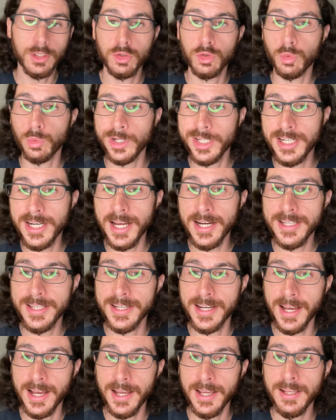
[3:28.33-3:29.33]

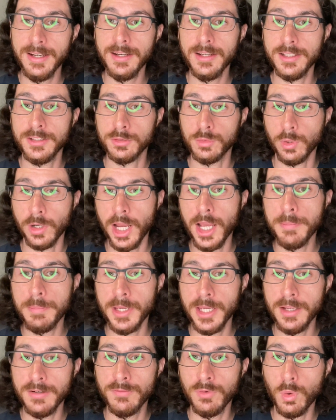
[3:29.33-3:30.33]
$3.99 is what I
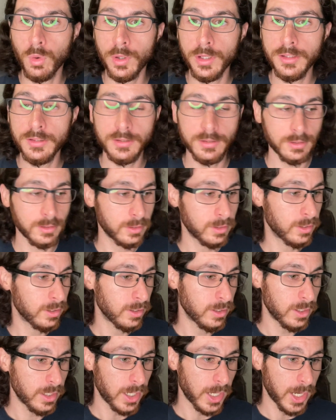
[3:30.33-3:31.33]
paid for it,
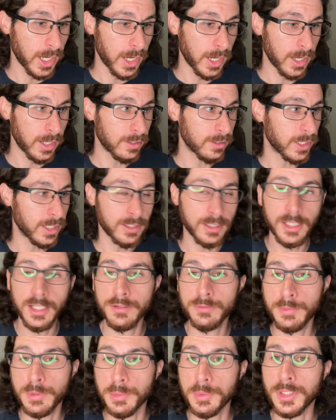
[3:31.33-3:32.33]
and that leaves
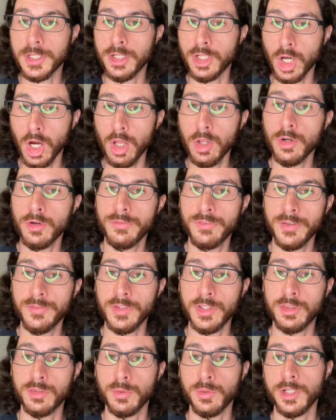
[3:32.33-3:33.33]
me with
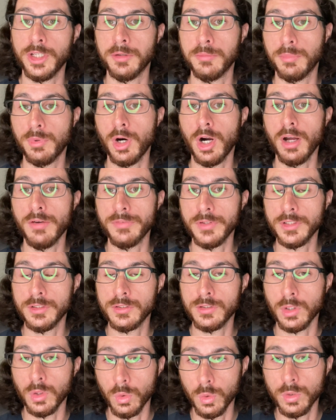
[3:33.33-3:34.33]
$1.53 in profit.
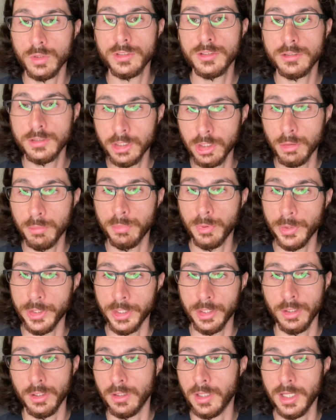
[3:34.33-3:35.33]
So still pretty
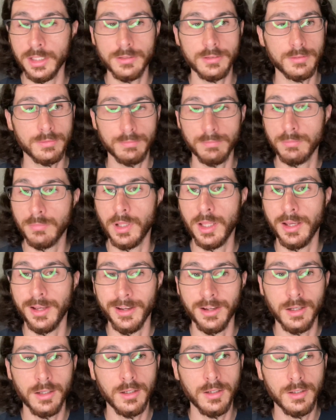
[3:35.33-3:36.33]
good. That's
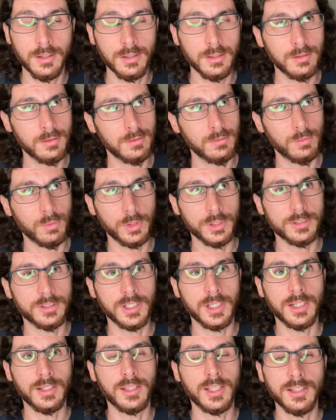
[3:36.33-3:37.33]
what is
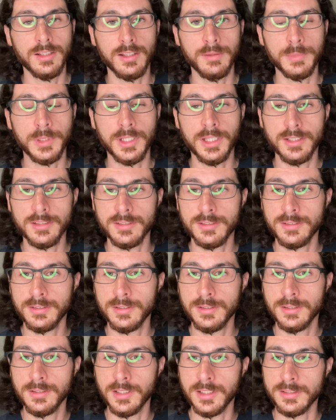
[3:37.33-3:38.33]
that? I mean, that's
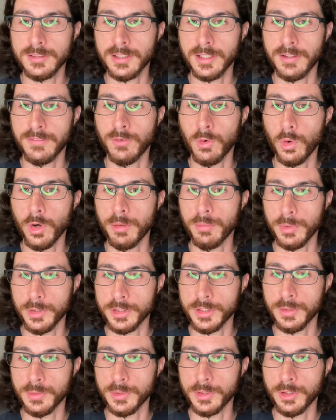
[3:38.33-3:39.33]
like
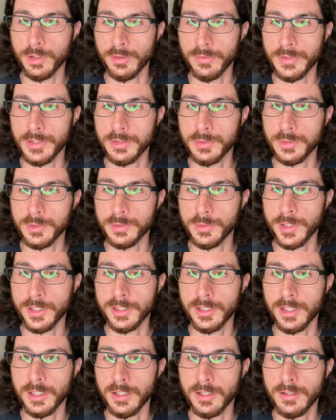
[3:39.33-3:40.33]
40% return of interest right
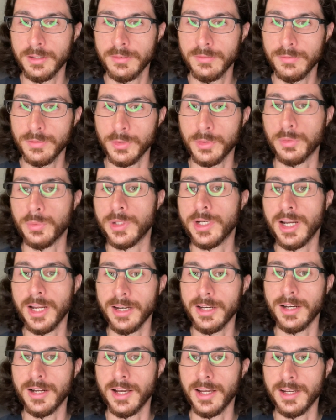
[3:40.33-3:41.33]
there. For
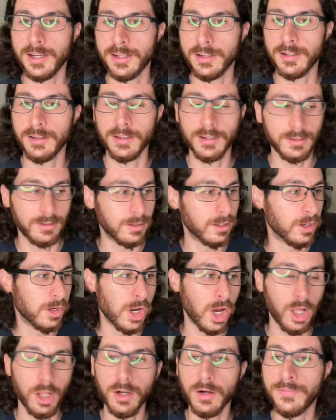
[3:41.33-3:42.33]
$3.99 into
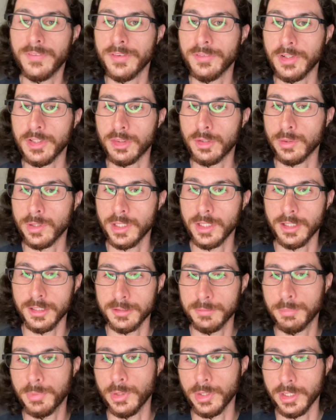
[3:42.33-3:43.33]
$1.53, that's
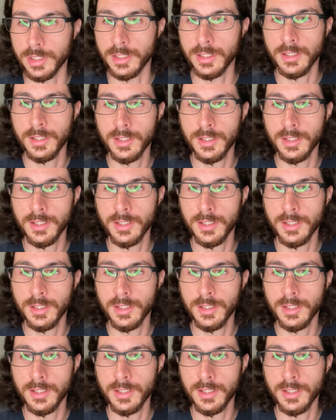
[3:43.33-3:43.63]
pretty